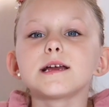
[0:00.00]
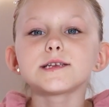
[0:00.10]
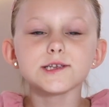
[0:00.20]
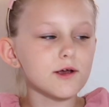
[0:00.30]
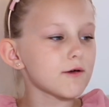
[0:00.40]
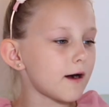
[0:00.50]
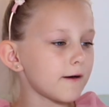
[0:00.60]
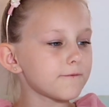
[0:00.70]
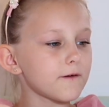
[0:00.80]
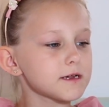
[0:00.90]
So our
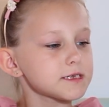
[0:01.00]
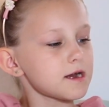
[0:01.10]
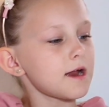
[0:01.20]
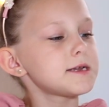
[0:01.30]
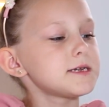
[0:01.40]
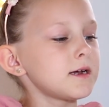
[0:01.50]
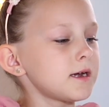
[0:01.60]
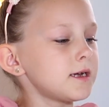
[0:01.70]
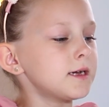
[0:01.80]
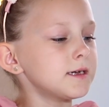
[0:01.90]
first
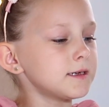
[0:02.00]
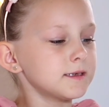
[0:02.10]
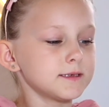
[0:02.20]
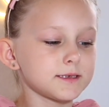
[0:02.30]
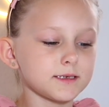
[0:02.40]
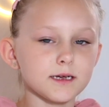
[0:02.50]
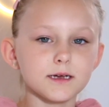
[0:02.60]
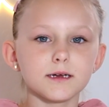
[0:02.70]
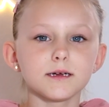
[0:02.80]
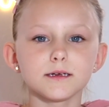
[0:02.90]
idea is
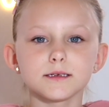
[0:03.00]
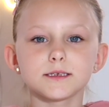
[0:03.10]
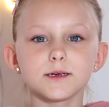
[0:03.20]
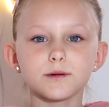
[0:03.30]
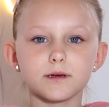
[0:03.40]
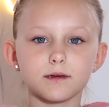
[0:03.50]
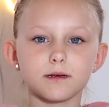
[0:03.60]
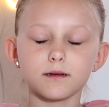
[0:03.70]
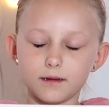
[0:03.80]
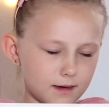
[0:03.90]
some
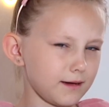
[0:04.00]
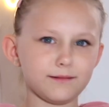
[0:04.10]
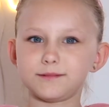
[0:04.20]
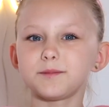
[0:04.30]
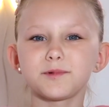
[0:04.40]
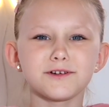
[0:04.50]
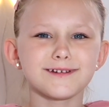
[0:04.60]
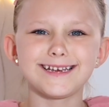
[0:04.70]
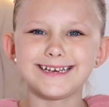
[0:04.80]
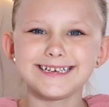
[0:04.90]

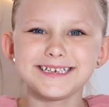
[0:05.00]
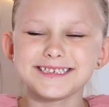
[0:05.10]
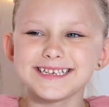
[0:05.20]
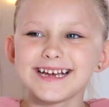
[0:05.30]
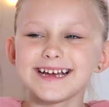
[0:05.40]
cookies.